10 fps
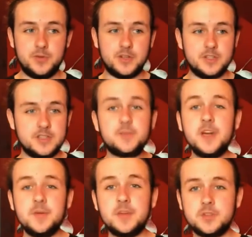because in
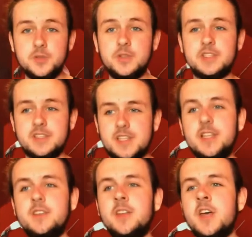Spider-Man 2 there's a
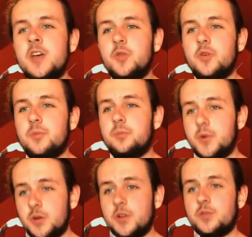scene where
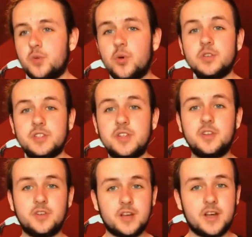Bernard walks in
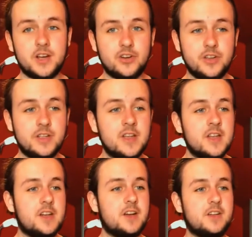on Harry
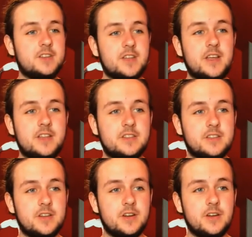and says,